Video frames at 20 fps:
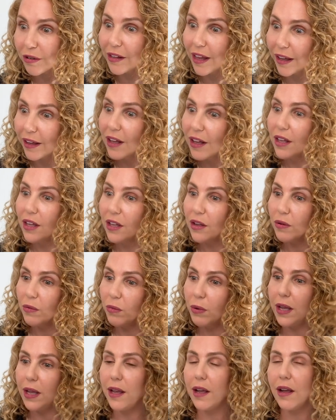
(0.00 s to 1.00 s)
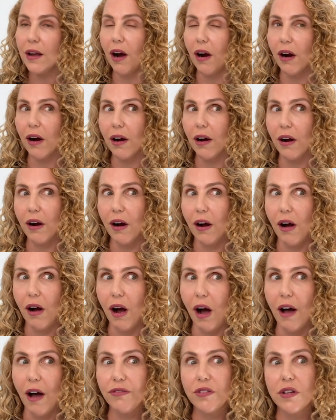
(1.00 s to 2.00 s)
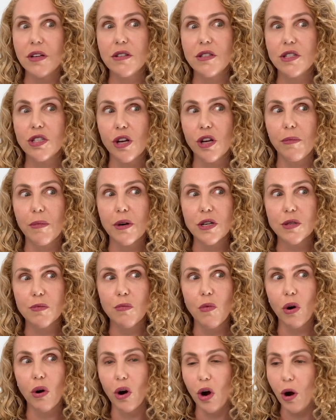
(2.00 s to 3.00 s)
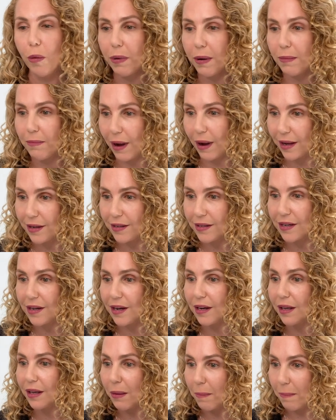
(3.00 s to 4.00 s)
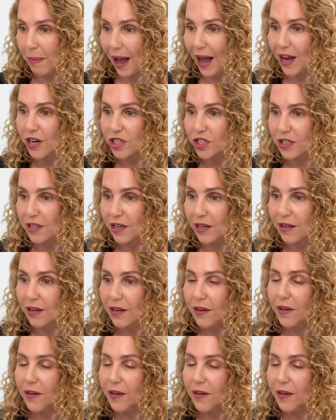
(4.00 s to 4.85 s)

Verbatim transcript: Like, we are often so much more open-minded and compassionate